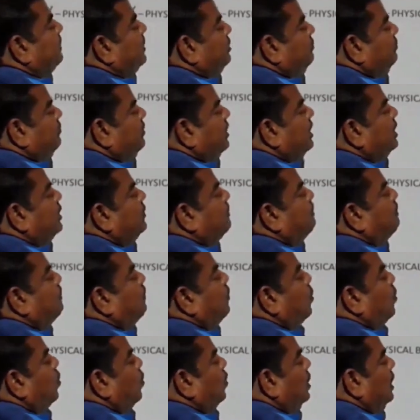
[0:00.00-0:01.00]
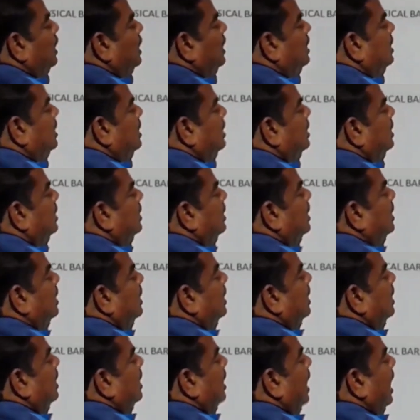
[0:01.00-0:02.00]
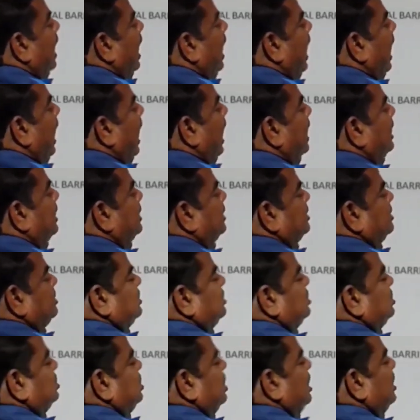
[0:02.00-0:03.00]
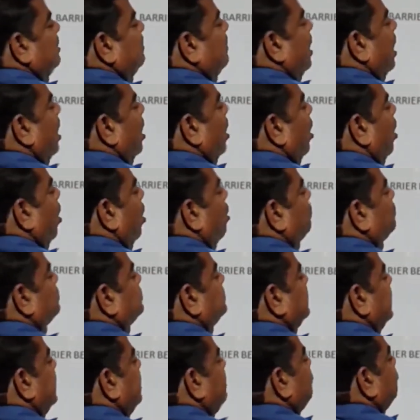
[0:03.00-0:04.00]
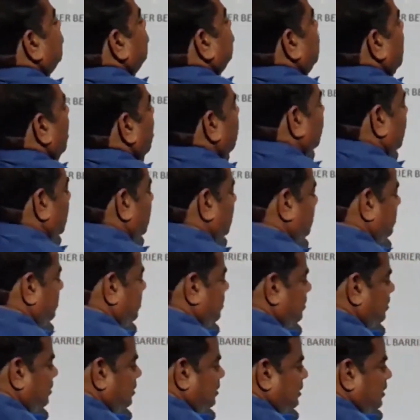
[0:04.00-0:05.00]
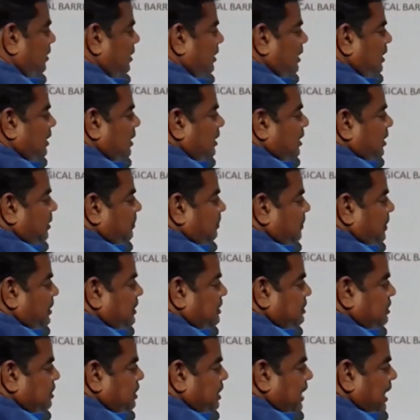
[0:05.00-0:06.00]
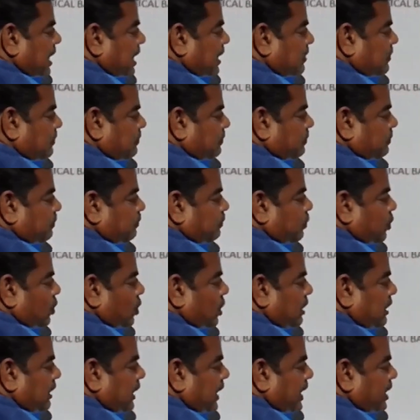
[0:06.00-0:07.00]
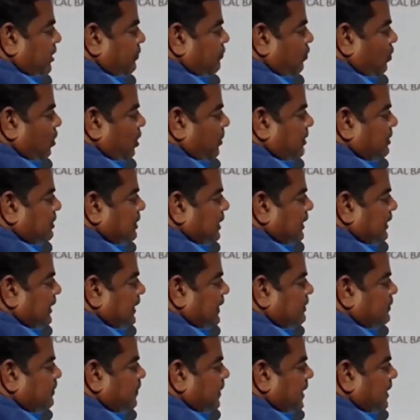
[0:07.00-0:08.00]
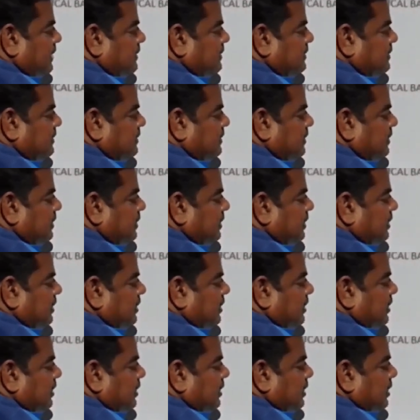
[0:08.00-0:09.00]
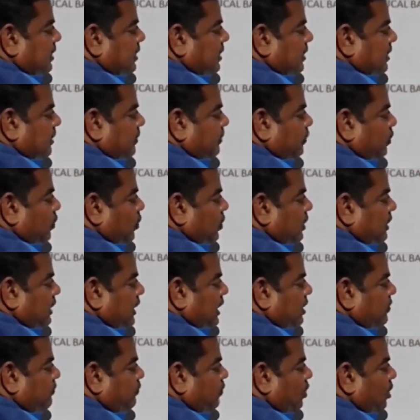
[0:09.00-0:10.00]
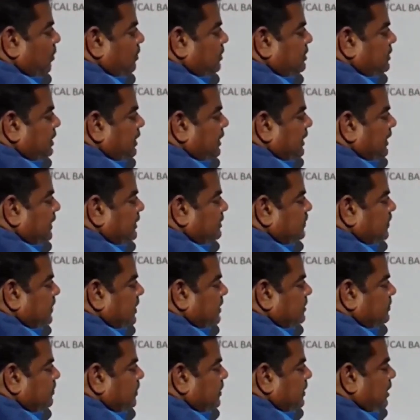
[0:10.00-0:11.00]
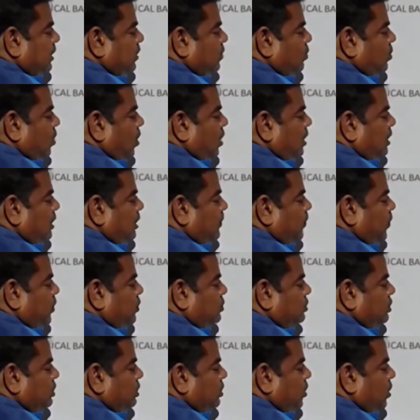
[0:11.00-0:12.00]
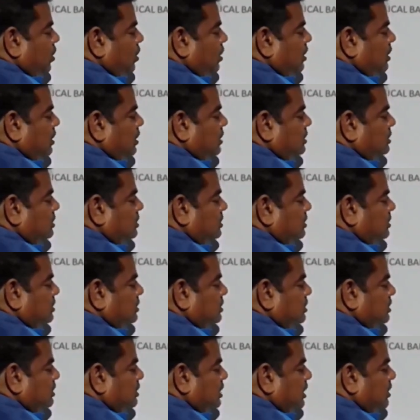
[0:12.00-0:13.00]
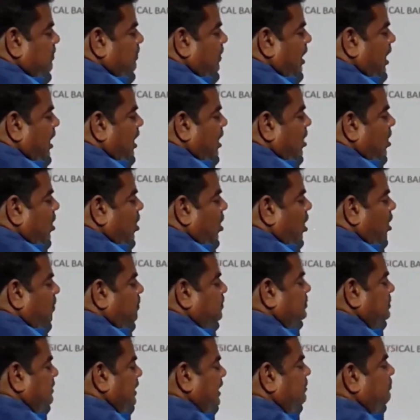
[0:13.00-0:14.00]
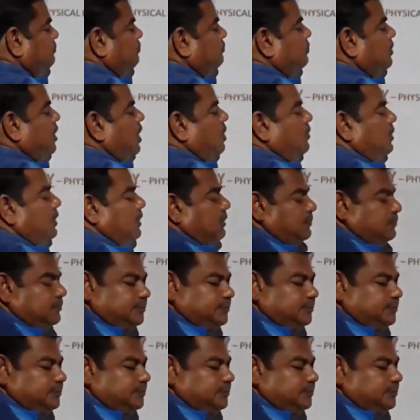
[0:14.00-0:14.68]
between pollen and stigma of same flower. Means here pollen grain formation takes place. Pollen grain formation takes place, but they do not deposit on the stigma of same flower